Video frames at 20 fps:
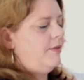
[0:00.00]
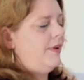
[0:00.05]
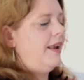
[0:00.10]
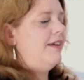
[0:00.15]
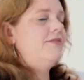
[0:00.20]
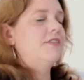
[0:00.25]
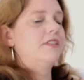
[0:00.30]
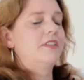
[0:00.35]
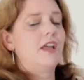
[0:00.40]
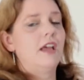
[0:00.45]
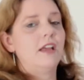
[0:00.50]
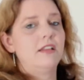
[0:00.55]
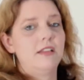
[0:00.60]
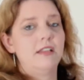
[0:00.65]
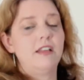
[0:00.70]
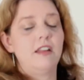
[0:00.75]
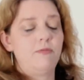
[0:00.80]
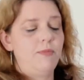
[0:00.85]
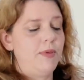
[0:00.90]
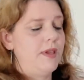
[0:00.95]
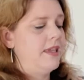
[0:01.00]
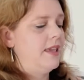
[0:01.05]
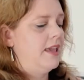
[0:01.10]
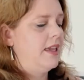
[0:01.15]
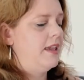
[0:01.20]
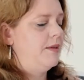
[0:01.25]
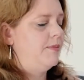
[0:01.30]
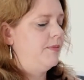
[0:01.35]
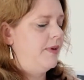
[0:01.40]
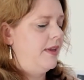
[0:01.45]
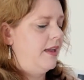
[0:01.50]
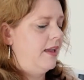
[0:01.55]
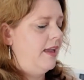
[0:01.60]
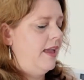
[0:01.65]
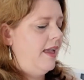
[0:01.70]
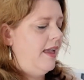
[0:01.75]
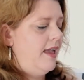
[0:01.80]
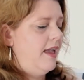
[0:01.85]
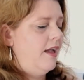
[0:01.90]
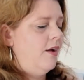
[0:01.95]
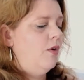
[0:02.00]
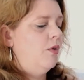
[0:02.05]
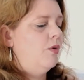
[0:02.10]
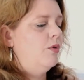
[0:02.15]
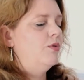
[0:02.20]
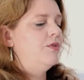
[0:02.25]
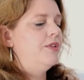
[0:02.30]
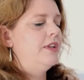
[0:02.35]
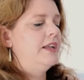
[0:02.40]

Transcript: I haven't started, I've been keeping all